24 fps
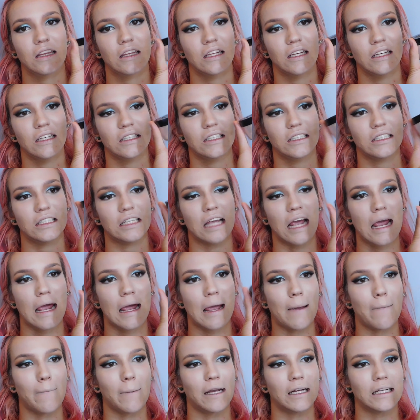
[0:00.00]
the
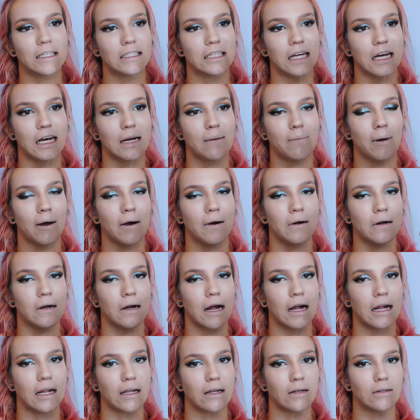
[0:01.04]
same shedding powder
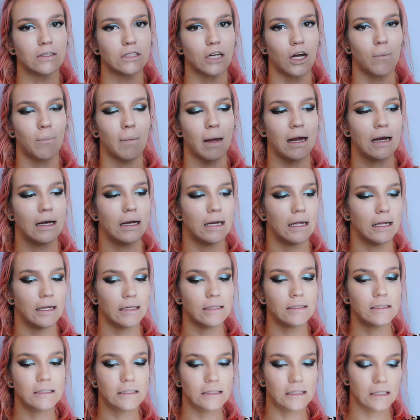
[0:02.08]
I used on my
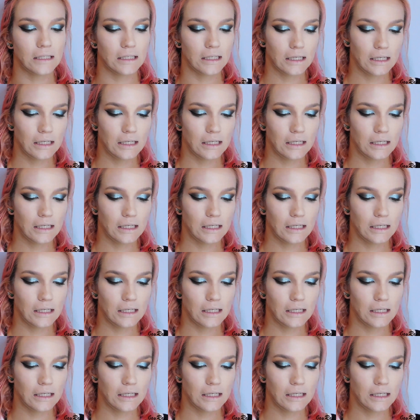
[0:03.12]
lids.